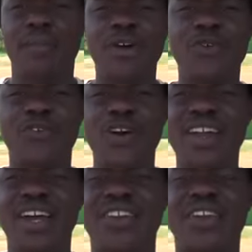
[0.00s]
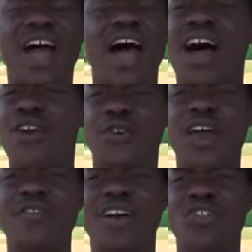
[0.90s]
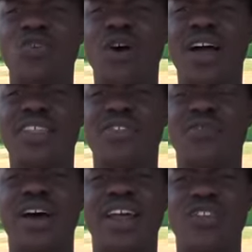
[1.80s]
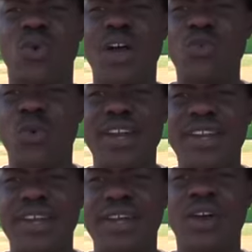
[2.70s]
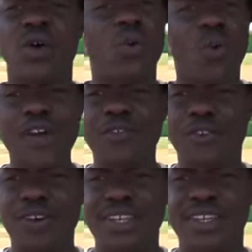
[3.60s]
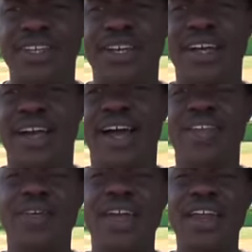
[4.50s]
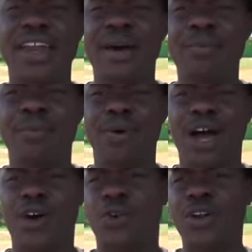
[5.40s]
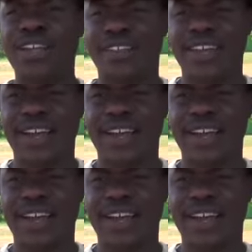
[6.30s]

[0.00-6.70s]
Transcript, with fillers: But we find that uh, drivers go as far as one twenty, one forty, and they end up uh, rolling